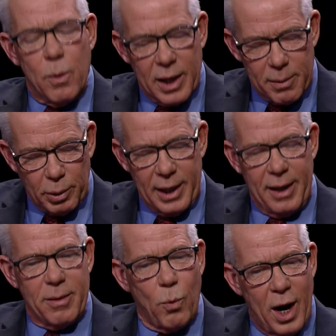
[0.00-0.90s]
we're going to play
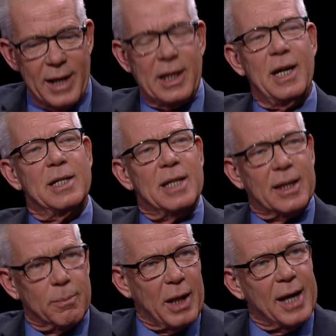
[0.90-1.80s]
on the white keys,
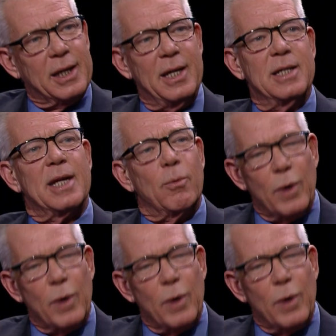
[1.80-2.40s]
not the black keys.